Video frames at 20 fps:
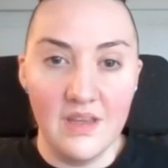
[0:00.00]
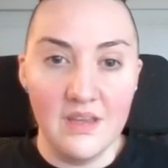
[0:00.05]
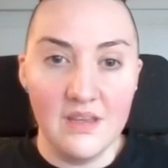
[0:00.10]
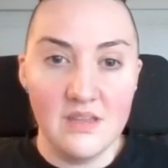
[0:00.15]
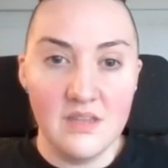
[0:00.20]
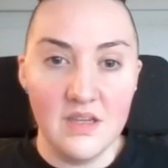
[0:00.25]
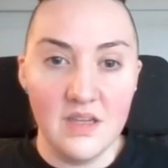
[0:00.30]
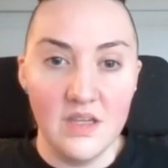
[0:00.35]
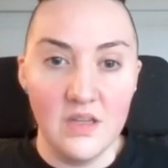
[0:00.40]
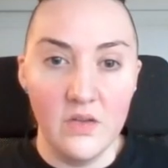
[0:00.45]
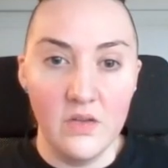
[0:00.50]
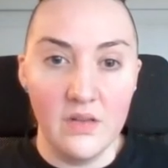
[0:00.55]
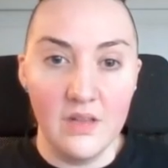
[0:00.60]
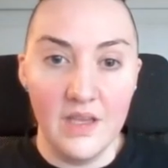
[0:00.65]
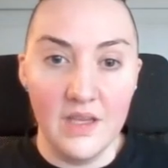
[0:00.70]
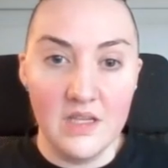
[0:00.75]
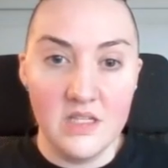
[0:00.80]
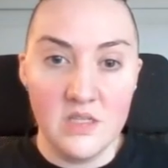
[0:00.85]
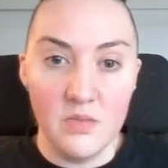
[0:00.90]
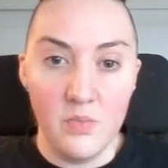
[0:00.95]
things. It can look
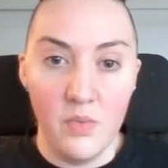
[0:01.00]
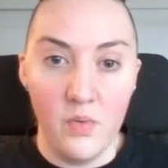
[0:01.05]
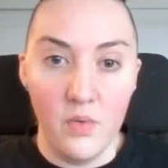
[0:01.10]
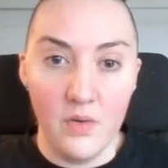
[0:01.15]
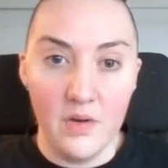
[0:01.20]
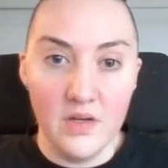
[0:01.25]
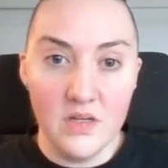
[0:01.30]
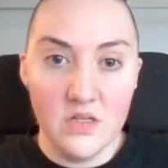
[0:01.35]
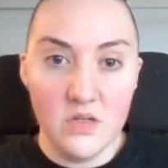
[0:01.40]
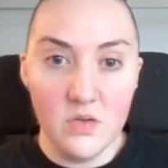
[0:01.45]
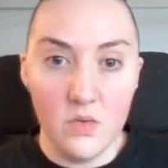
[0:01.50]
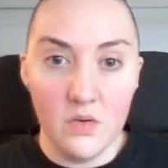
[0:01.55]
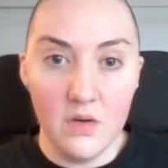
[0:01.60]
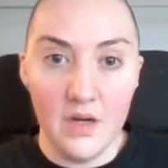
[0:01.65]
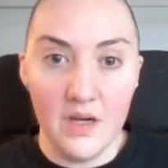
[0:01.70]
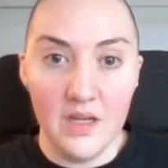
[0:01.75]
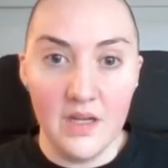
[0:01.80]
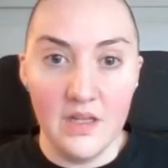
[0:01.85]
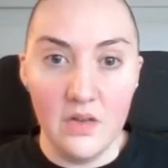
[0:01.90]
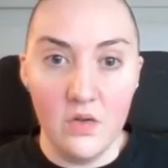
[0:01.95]
like support,
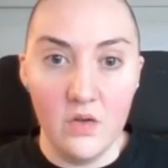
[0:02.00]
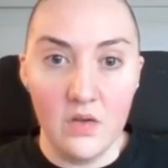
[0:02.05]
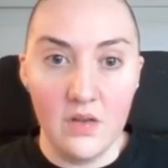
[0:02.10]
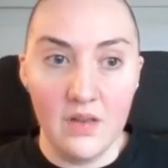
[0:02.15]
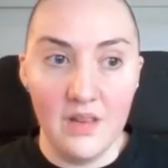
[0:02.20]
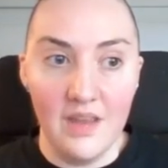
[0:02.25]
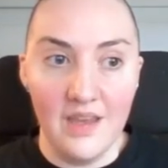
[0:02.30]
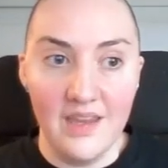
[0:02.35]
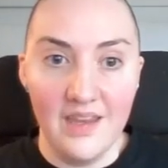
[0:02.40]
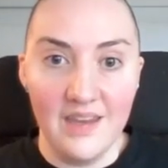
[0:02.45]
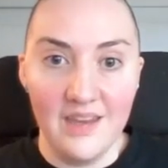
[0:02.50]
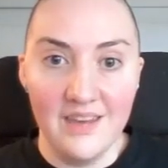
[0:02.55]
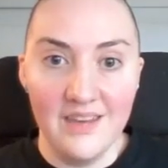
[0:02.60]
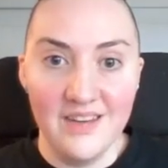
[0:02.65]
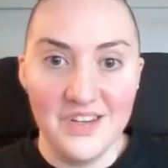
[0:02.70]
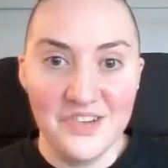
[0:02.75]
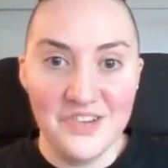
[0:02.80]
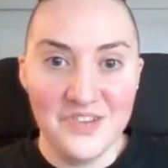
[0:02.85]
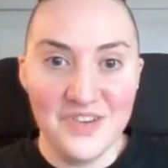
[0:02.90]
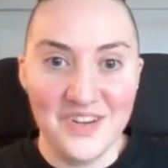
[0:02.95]
or it can look like
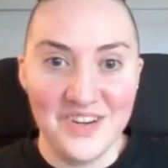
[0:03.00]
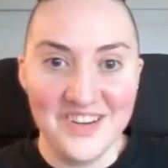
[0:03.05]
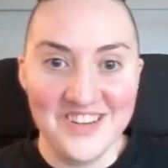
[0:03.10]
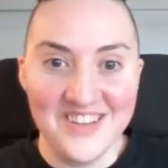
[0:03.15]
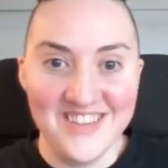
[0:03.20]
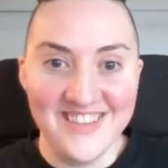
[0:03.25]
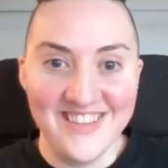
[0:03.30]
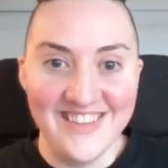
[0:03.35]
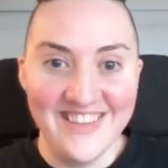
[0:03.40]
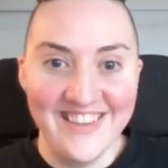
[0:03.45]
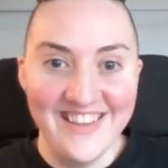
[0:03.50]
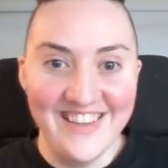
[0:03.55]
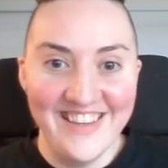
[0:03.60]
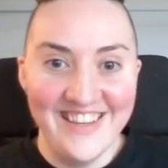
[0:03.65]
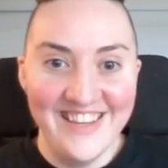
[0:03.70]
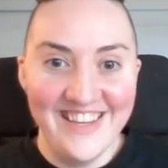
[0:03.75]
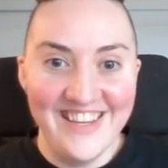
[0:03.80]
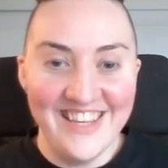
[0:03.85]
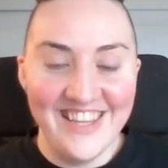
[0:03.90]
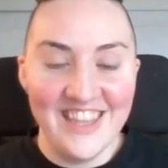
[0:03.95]
triggers
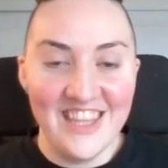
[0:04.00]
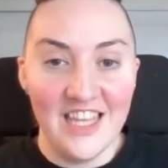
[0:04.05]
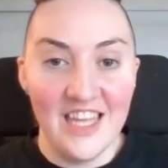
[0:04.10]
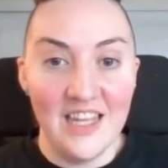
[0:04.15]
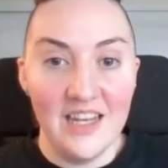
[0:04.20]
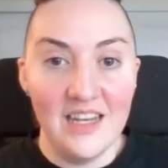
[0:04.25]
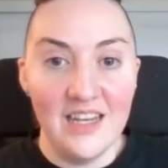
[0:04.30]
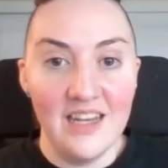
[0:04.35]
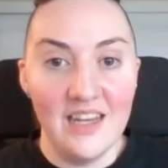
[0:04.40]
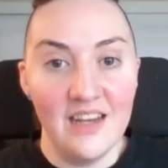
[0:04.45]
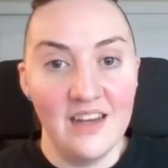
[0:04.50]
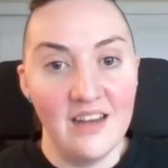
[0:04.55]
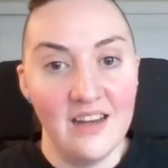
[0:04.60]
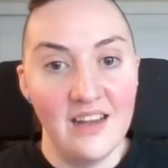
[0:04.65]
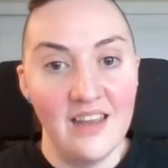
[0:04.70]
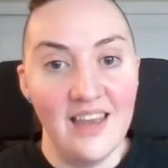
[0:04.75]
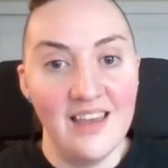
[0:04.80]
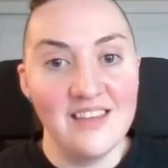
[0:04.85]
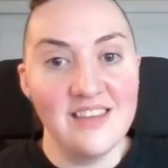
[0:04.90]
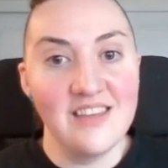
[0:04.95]
that
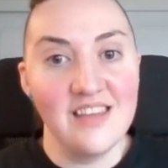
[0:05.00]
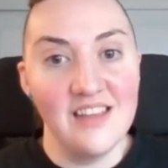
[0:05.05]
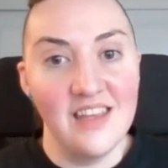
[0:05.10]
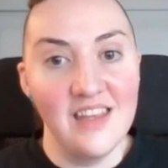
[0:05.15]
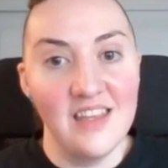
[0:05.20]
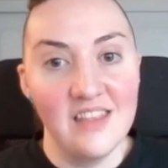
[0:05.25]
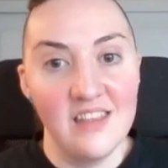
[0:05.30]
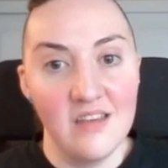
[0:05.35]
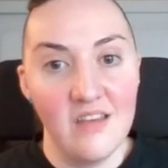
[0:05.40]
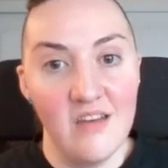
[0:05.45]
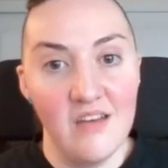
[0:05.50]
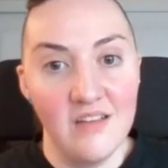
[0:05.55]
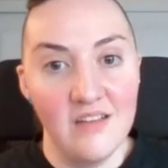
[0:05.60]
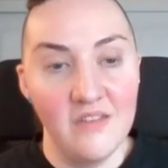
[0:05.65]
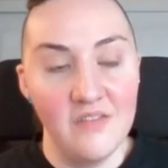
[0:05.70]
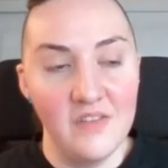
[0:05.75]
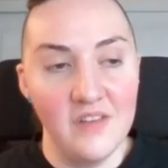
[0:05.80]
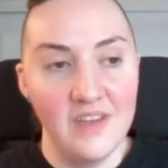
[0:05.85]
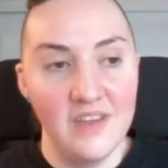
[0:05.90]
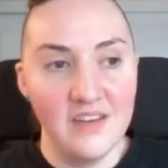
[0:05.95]
escalate the
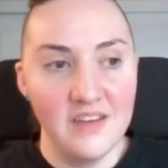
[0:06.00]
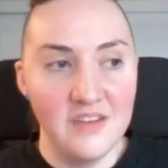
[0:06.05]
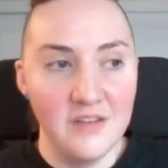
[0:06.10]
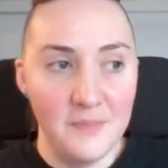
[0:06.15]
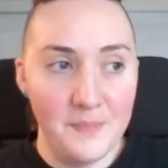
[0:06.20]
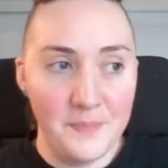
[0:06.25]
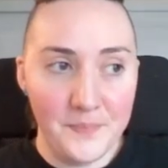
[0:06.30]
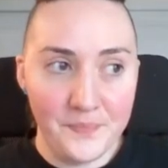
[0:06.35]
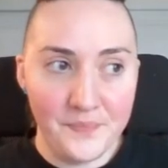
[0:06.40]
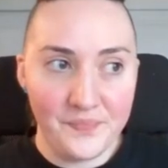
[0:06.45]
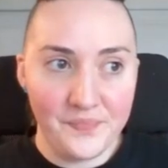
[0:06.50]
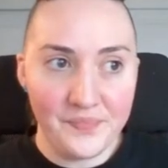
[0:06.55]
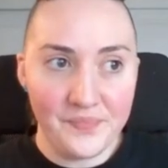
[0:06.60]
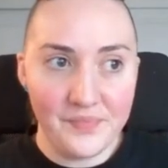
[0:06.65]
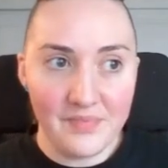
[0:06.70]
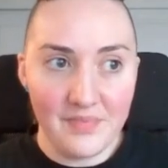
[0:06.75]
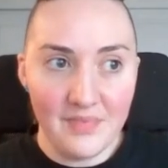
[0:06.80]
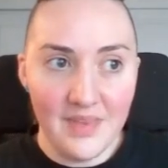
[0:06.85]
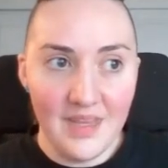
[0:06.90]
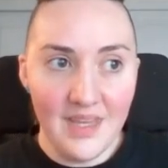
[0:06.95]
conflict.
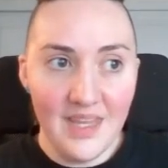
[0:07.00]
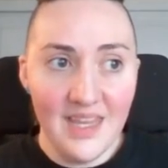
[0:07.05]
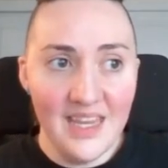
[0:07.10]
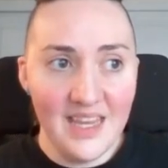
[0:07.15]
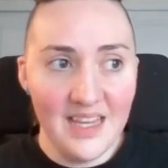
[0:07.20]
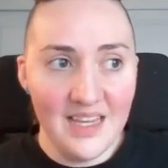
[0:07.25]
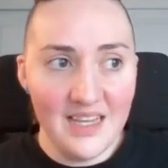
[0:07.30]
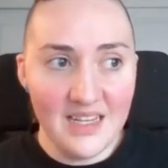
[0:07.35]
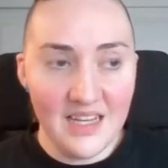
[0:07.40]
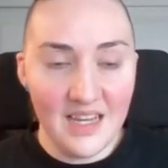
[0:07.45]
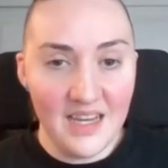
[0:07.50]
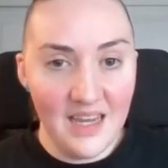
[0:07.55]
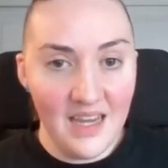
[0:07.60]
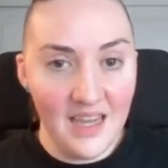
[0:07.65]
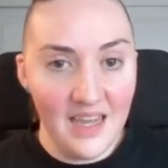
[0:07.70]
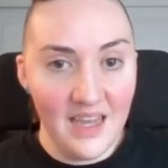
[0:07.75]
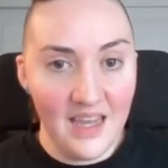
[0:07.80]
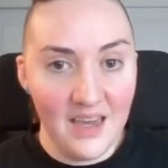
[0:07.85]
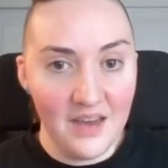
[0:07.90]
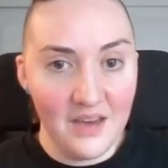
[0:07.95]
And I
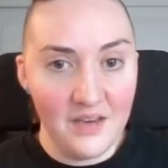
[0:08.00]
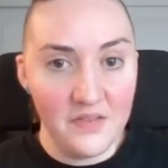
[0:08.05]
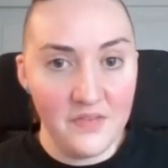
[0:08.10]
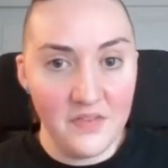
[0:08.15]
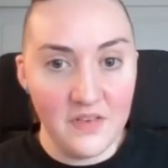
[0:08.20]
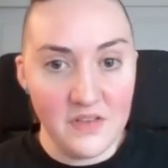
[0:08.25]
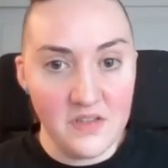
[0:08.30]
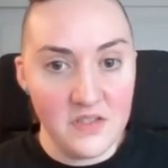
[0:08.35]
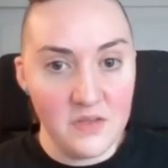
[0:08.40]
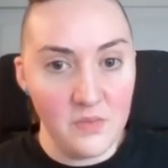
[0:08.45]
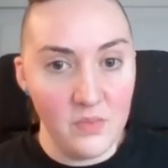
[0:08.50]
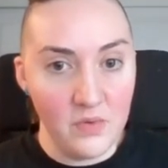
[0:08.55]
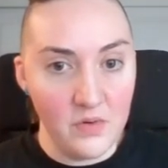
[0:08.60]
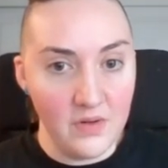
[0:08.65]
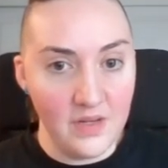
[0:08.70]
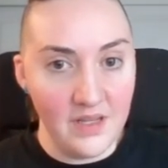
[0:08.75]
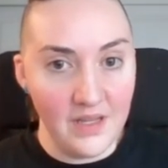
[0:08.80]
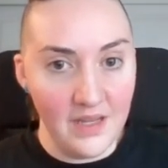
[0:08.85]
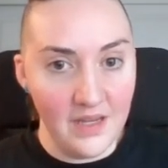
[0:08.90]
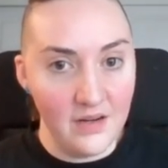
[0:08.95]
have a
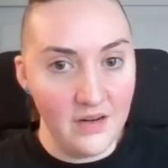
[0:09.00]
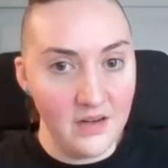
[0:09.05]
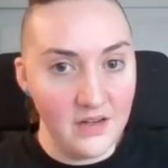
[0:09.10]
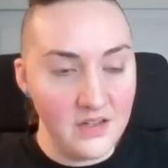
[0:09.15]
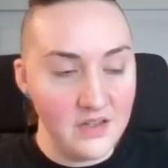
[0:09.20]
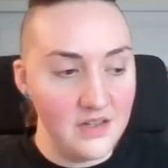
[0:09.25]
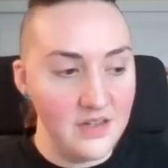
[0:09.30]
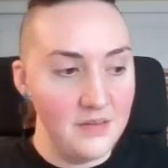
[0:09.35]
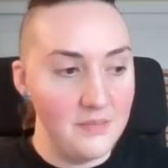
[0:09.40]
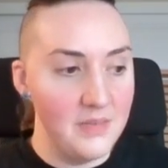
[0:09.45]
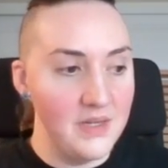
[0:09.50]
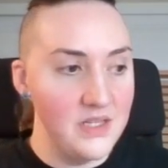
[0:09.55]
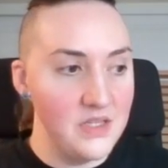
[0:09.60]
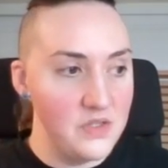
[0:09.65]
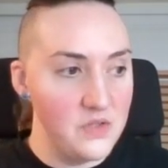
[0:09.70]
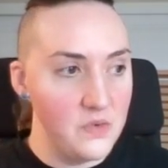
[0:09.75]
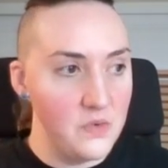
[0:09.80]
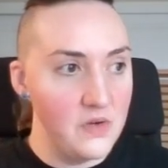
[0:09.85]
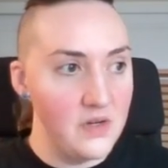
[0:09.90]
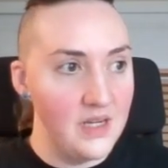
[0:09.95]
supporting character in my
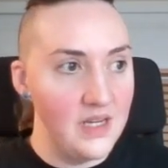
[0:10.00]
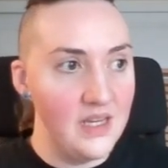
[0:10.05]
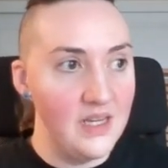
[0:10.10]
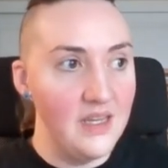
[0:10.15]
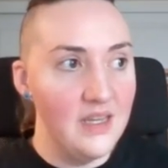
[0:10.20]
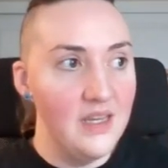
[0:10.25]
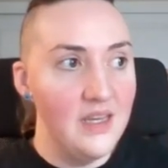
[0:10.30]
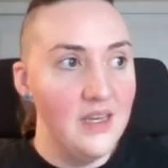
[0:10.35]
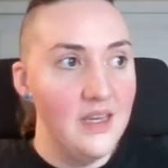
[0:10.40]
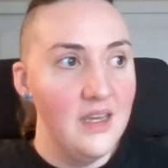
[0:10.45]
story